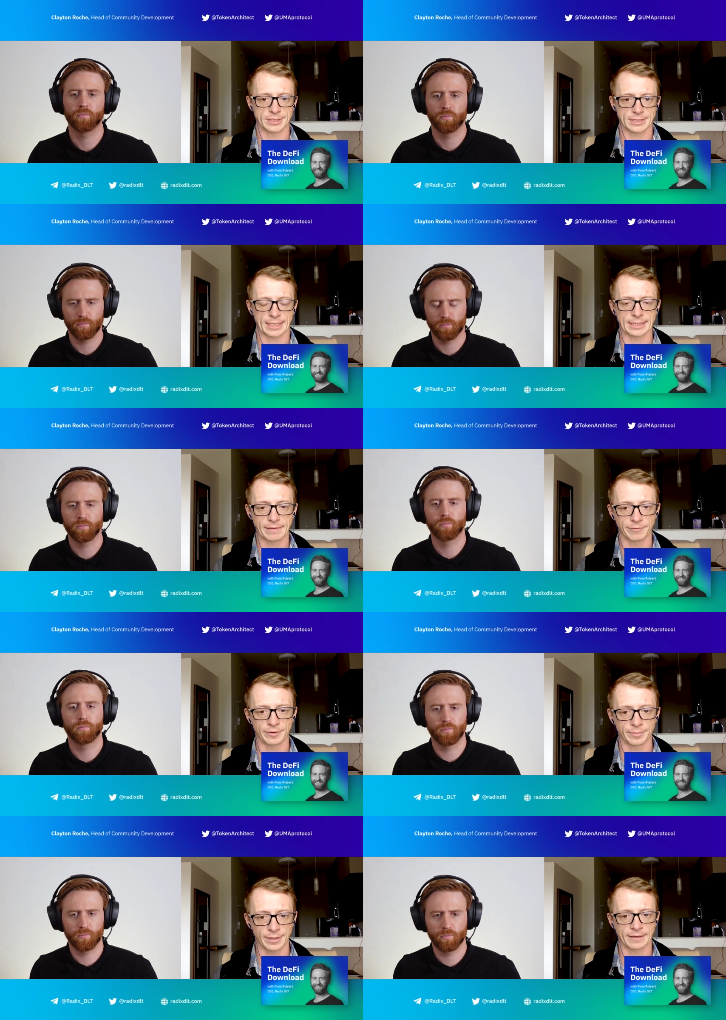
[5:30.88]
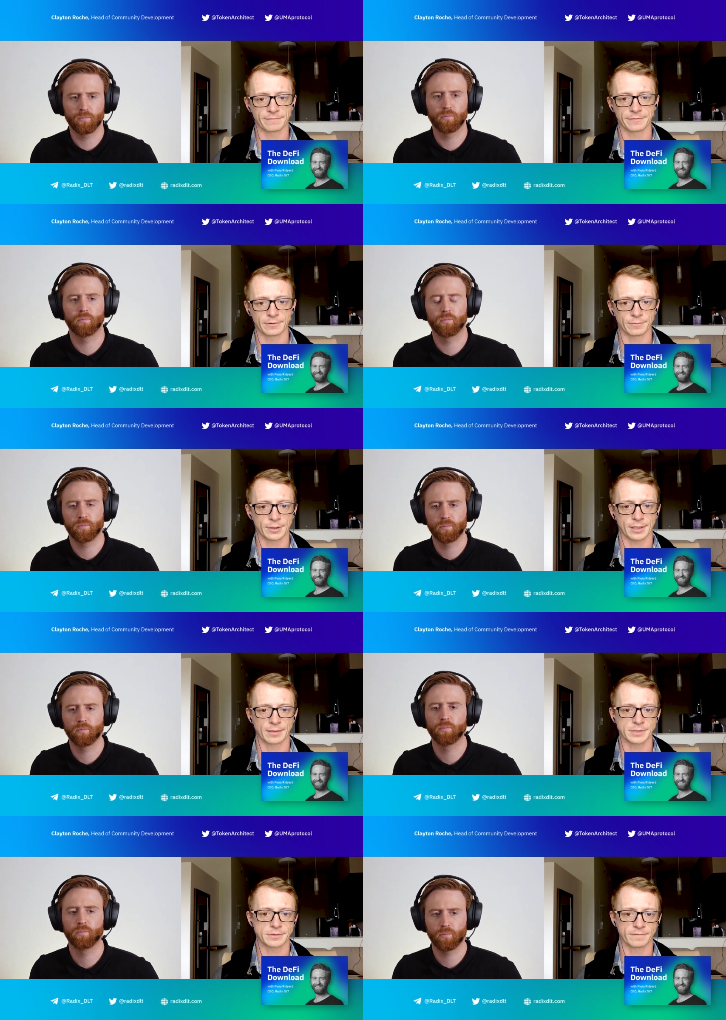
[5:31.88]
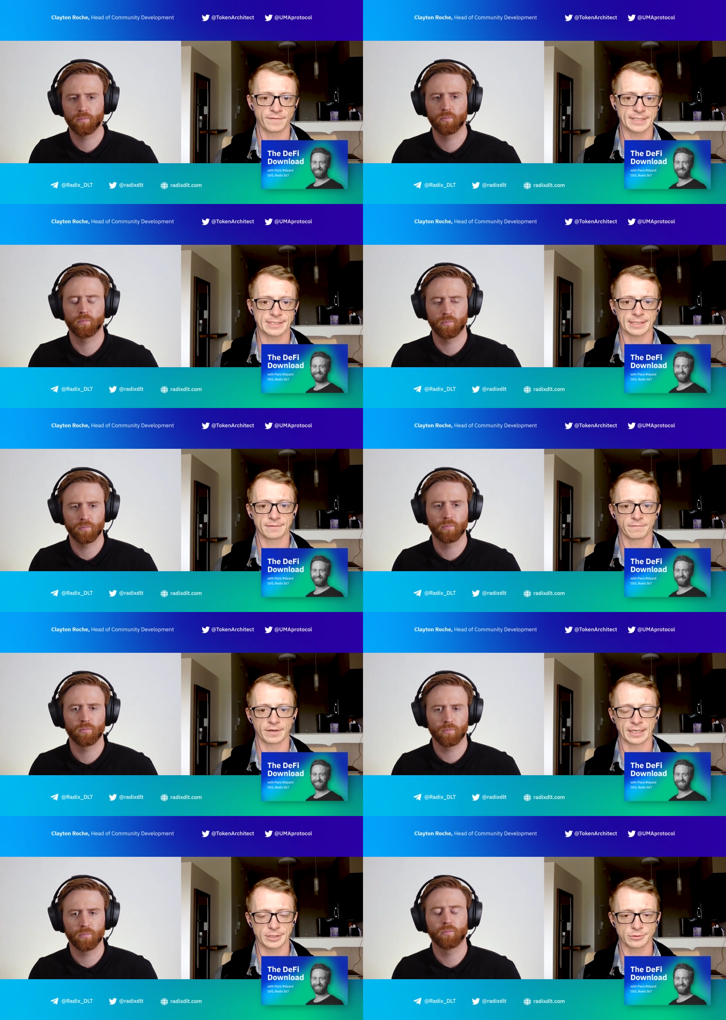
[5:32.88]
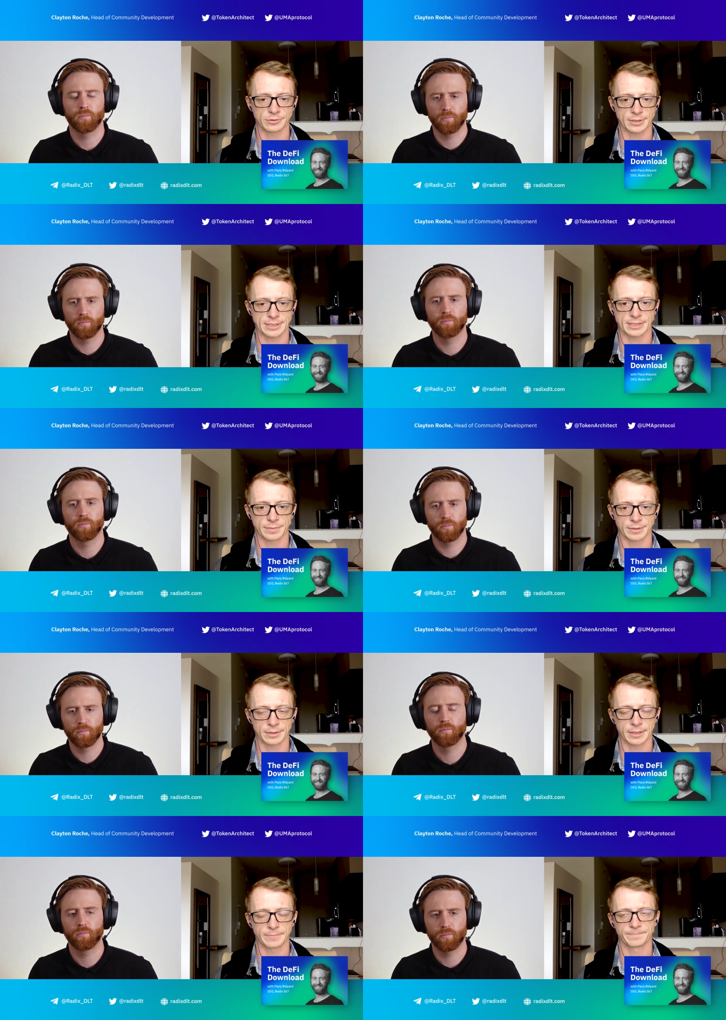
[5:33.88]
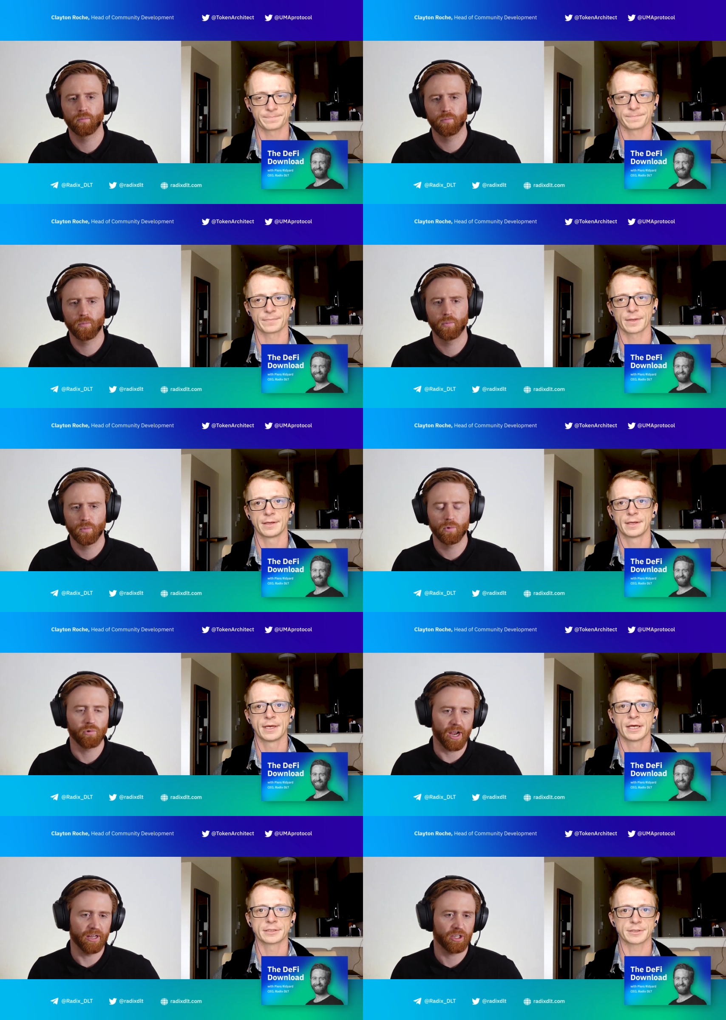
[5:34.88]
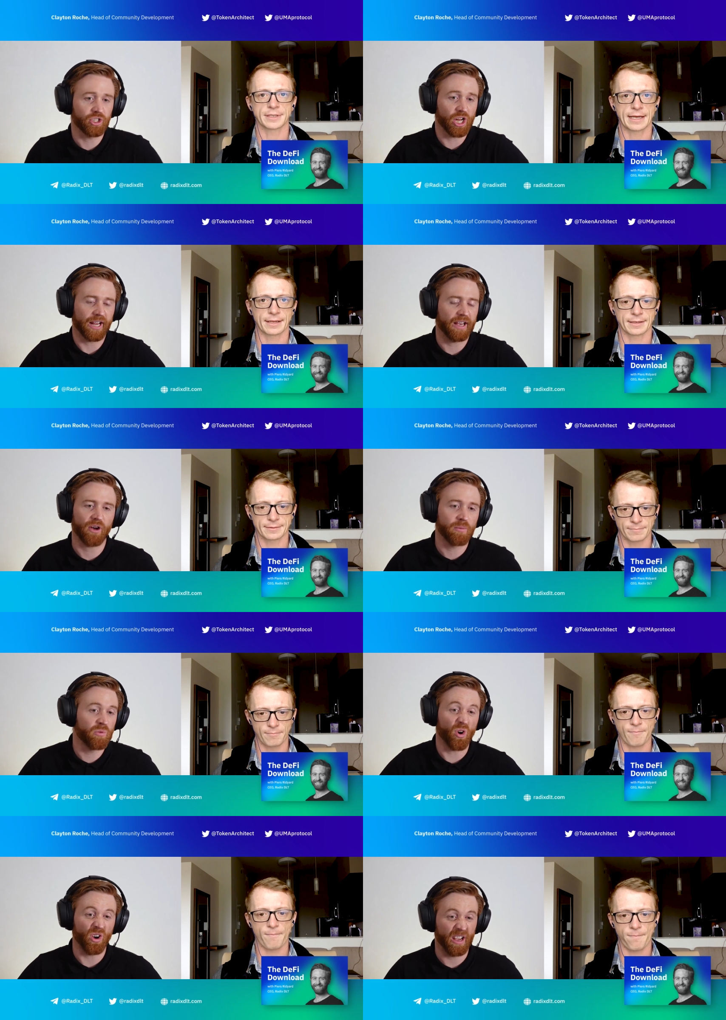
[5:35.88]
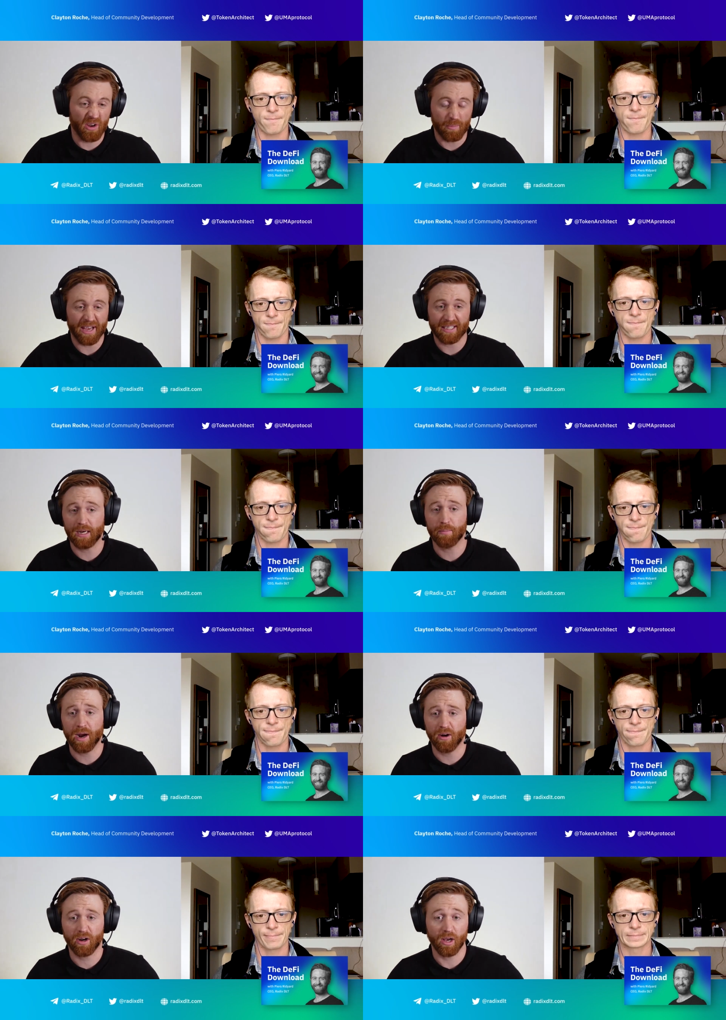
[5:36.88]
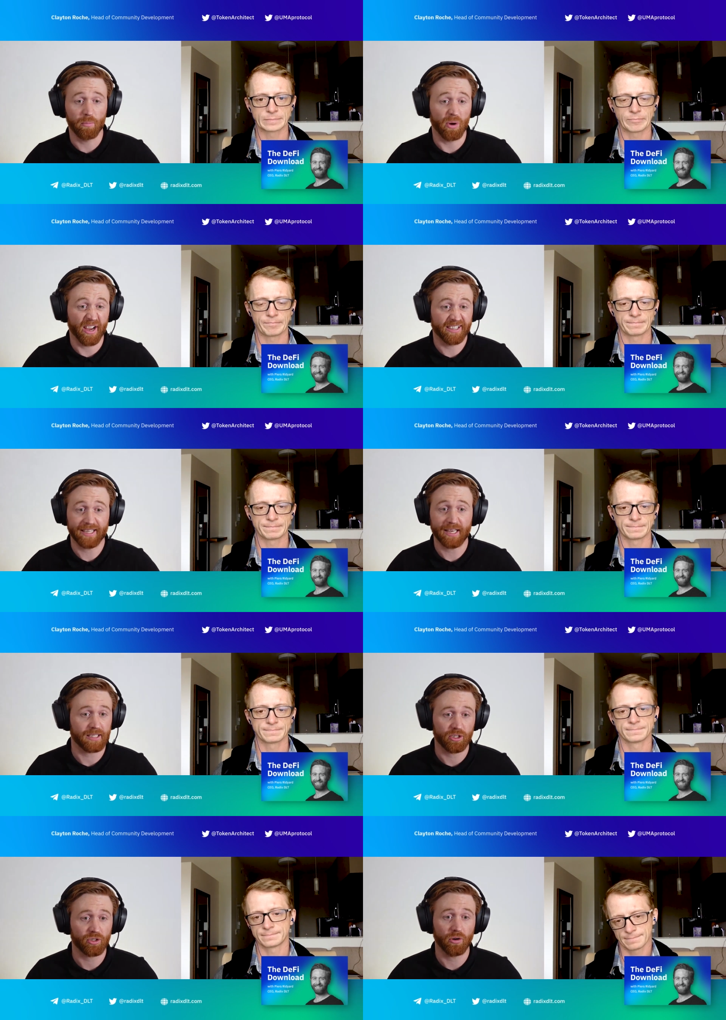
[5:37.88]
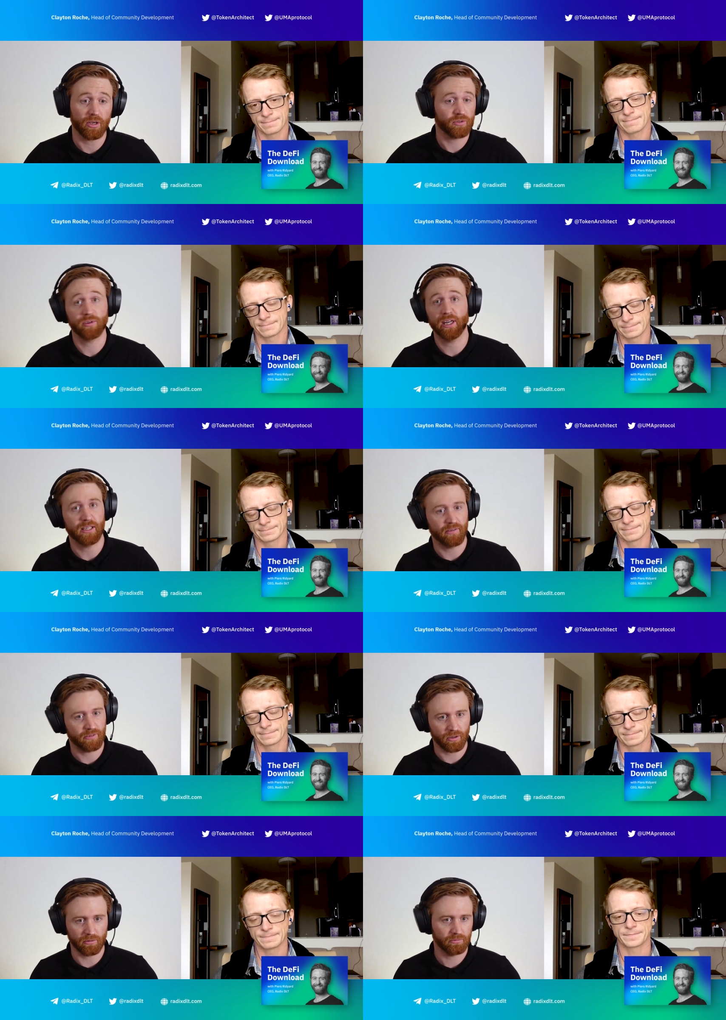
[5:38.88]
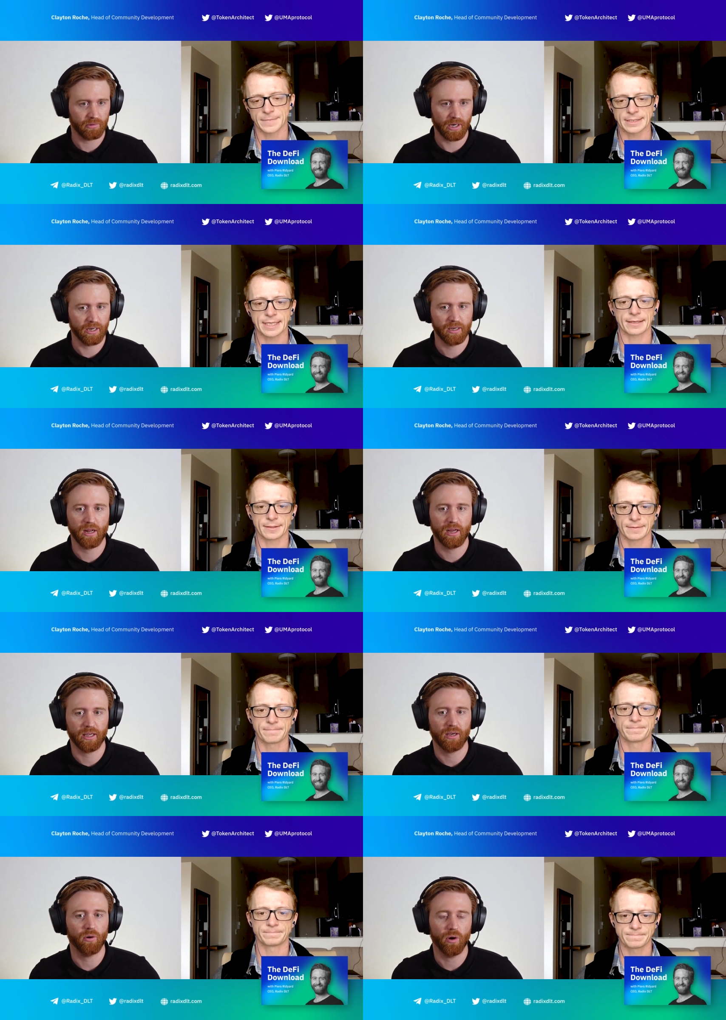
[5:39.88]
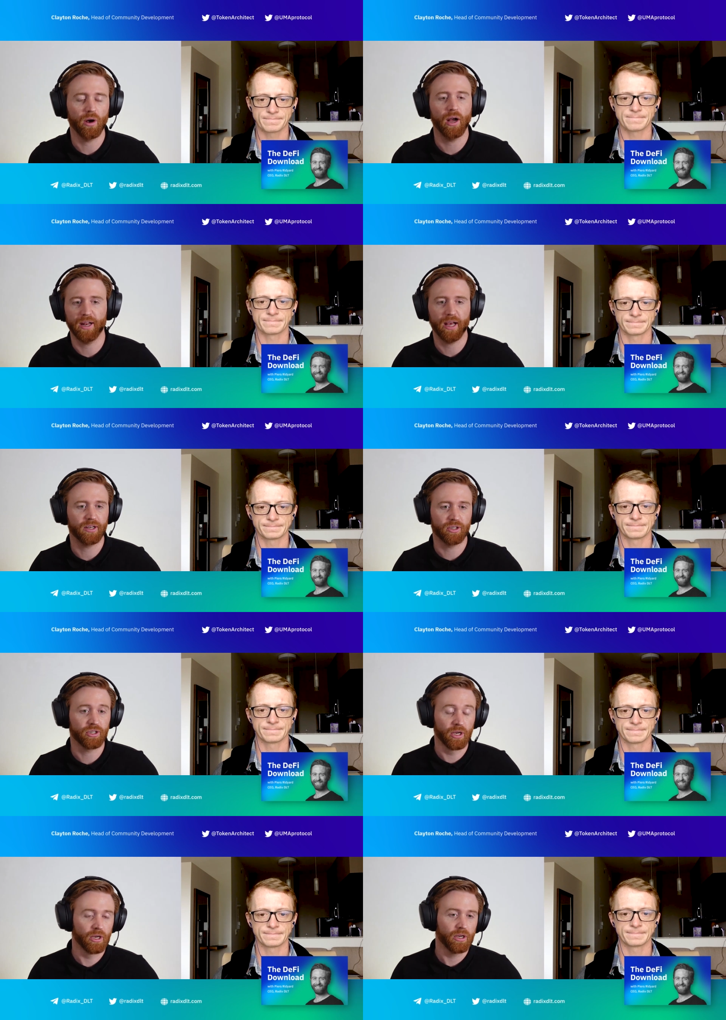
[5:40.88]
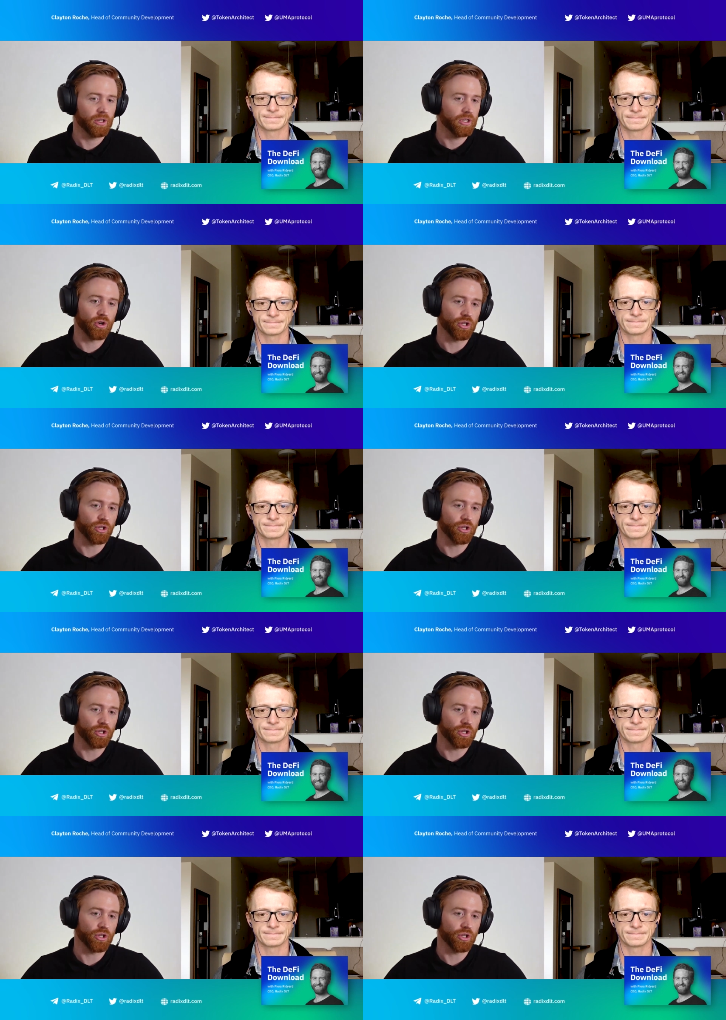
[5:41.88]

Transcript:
Speaker 1: just like level the playing field when it comes to investing and financial accessibility. Right. So because like
Speaker 2: if I'm not in a, based in America, buying Tesla stock is really difficult. Exactly. Right? Like or and there's